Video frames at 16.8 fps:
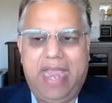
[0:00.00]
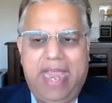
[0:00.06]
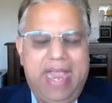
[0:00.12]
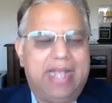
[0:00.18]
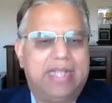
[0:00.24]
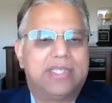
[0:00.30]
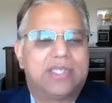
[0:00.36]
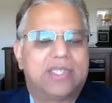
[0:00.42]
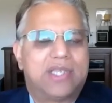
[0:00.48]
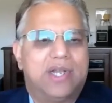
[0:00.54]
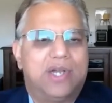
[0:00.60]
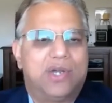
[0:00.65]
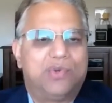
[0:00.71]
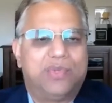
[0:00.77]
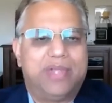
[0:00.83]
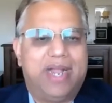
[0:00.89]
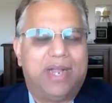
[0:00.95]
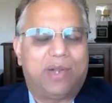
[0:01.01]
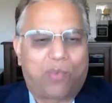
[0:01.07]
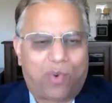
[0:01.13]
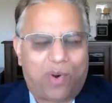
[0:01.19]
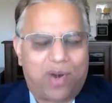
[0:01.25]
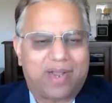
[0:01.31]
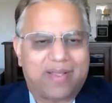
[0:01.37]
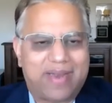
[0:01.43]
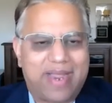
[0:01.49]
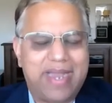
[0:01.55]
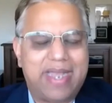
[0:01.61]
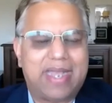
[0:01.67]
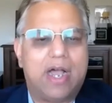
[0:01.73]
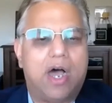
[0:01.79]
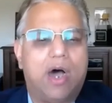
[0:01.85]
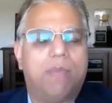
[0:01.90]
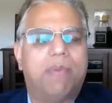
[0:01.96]
answer to that work right
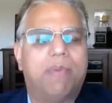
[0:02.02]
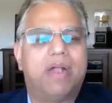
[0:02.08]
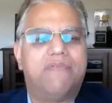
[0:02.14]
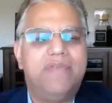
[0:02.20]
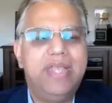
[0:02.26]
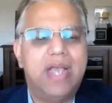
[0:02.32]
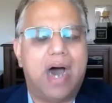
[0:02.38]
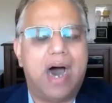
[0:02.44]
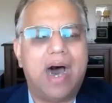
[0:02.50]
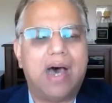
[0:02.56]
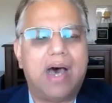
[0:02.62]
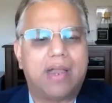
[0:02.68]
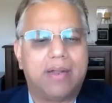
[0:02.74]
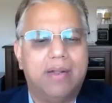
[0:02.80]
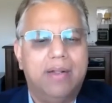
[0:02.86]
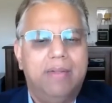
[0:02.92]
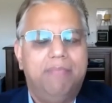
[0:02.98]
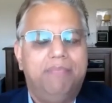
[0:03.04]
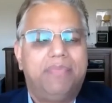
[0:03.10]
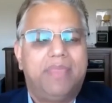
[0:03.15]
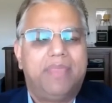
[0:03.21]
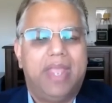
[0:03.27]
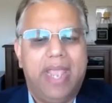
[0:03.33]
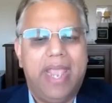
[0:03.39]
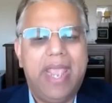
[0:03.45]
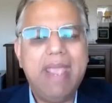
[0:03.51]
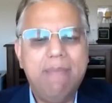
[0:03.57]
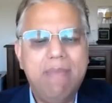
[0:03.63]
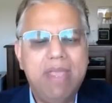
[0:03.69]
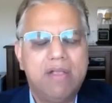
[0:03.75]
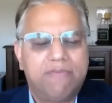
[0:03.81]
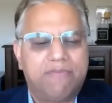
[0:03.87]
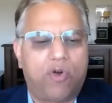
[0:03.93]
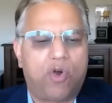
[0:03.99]
now, but we are
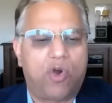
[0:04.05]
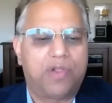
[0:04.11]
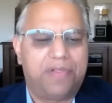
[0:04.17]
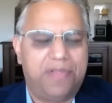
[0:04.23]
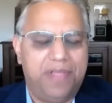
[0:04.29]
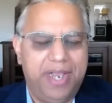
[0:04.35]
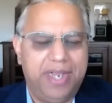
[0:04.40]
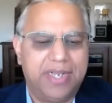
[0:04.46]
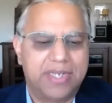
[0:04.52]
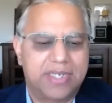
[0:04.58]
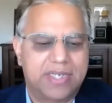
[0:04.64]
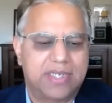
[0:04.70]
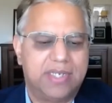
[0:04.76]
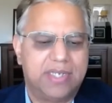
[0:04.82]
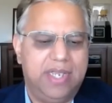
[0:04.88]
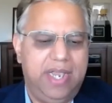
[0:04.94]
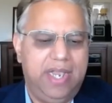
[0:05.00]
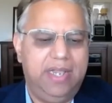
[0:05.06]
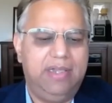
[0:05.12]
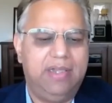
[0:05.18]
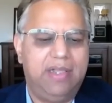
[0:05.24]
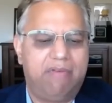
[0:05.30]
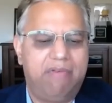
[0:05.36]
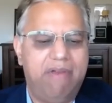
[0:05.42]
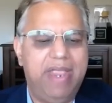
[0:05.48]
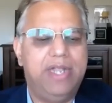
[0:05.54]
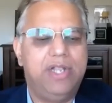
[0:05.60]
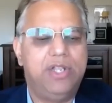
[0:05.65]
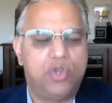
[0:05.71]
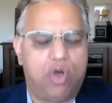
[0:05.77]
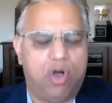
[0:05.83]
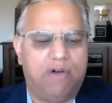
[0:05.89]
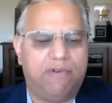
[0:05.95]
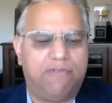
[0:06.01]
aiming for things in the range
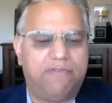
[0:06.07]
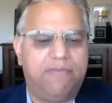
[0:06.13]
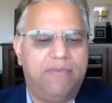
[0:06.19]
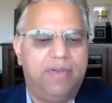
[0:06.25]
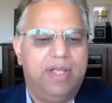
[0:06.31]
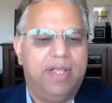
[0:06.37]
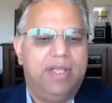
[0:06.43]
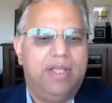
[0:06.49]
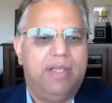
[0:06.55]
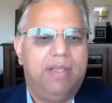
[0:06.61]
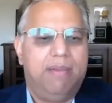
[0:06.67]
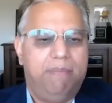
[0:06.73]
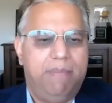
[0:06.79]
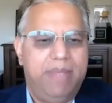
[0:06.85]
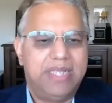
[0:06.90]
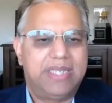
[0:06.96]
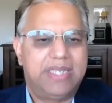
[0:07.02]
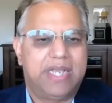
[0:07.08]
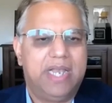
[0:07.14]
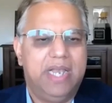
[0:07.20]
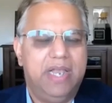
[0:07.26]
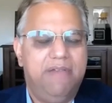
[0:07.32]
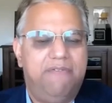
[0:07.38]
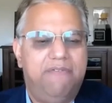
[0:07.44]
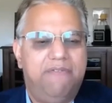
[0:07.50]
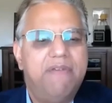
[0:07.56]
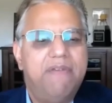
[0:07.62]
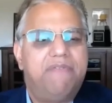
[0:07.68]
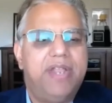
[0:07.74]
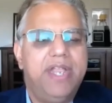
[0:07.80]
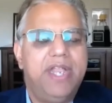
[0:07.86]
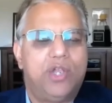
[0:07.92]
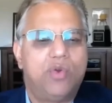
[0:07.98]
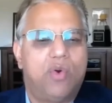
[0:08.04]
of basically
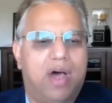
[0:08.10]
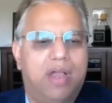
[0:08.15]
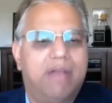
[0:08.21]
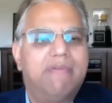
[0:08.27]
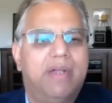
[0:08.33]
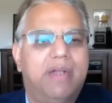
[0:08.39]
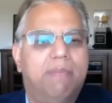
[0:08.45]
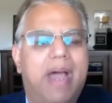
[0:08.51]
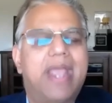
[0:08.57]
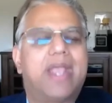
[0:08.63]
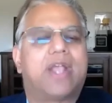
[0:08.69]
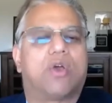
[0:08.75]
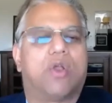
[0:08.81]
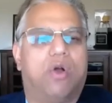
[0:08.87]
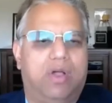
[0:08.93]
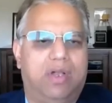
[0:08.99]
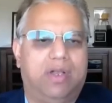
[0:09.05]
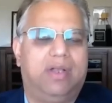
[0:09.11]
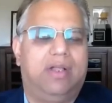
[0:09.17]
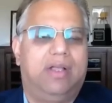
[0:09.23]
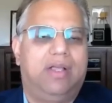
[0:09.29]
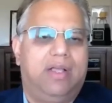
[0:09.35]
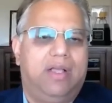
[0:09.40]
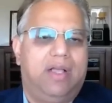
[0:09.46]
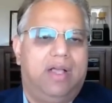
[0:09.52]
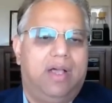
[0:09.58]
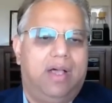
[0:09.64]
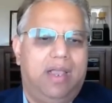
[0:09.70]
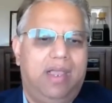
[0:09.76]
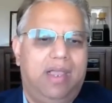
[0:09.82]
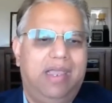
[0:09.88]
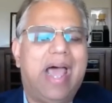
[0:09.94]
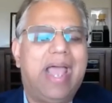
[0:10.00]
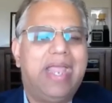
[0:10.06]
50 to 100 micron uh,
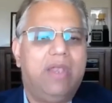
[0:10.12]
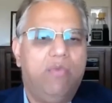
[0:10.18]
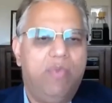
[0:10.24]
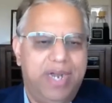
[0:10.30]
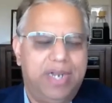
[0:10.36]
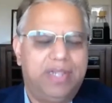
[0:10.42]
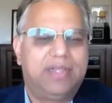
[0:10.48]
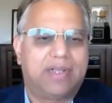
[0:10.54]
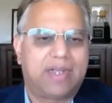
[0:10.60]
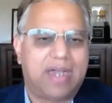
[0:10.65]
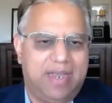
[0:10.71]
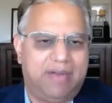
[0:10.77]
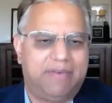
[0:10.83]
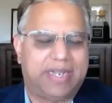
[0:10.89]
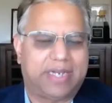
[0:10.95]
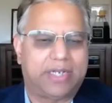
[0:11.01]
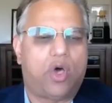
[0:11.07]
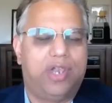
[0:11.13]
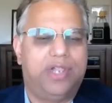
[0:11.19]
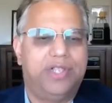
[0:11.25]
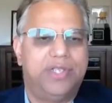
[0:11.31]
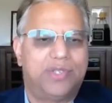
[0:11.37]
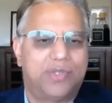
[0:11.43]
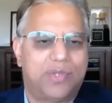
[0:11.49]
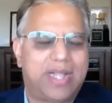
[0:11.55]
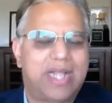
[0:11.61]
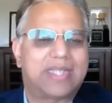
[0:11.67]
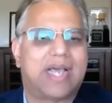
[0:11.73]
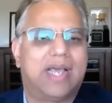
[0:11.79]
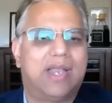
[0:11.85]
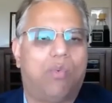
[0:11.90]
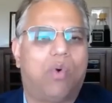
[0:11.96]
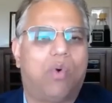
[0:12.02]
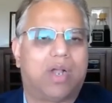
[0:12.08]
line width kind of technology. So that's
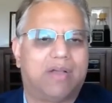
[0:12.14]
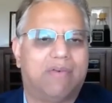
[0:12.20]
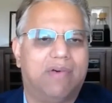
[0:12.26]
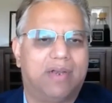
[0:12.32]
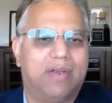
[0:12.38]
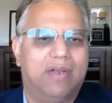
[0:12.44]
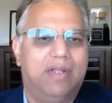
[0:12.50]
kind of what our